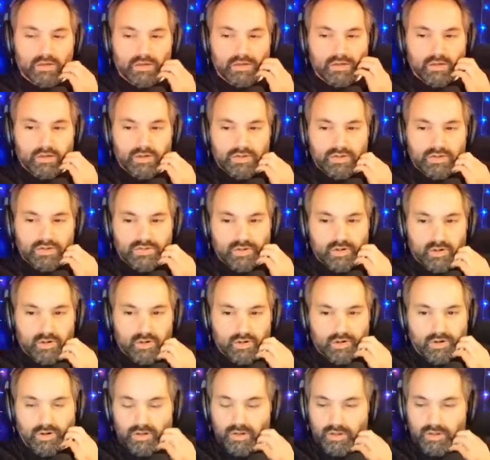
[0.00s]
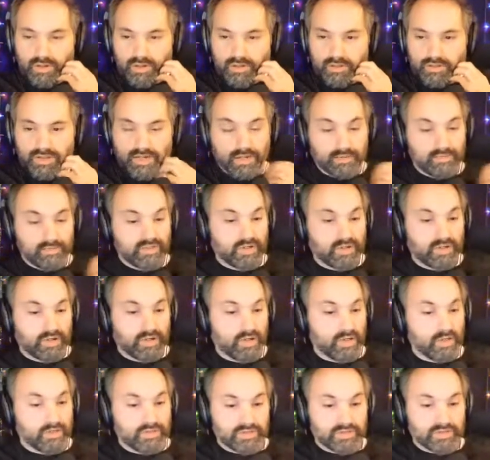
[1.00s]
So yeah, I'm
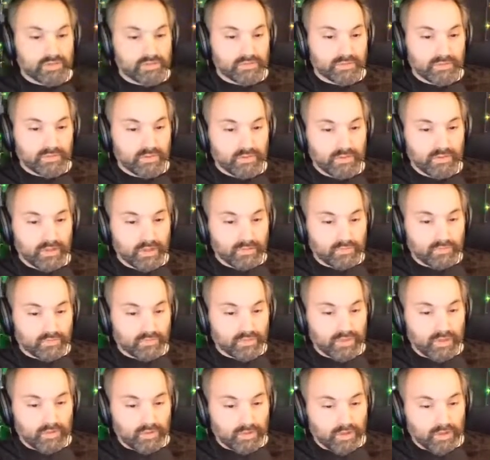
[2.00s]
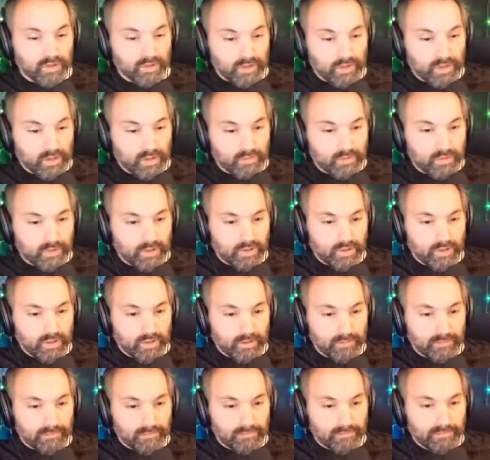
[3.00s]
sorry. I'm going on and on,
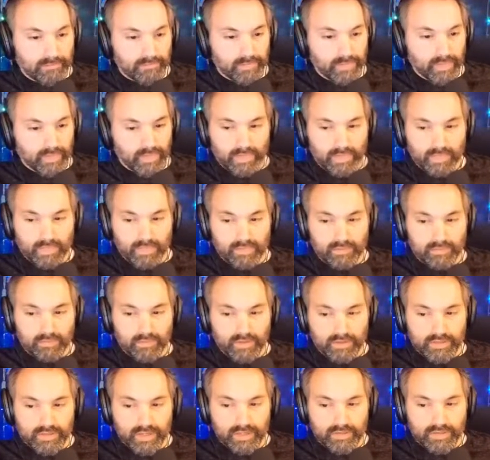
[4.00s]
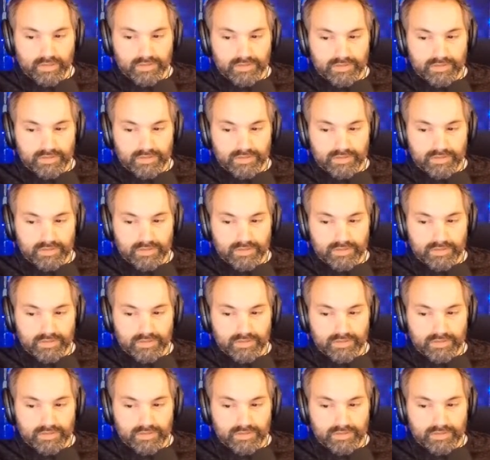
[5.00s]
but yeah, that's